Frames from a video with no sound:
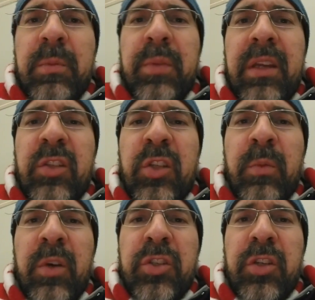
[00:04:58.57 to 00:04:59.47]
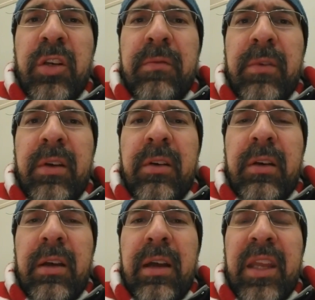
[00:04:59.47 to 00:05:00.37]
to be too much of
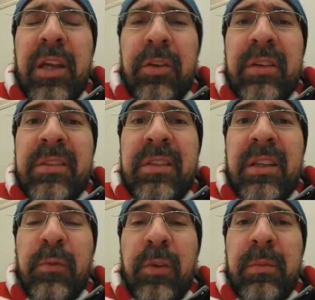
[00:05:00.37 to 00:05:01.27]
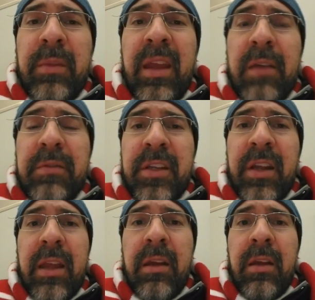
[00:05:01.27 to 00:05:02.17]
a killer instinct from the Avs
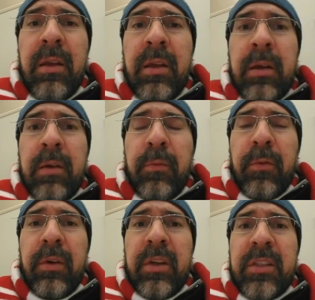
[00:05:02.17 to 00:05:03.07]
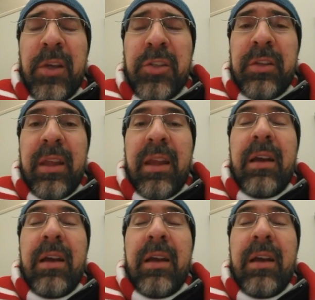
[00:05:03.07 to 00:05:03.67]
tonight, for especially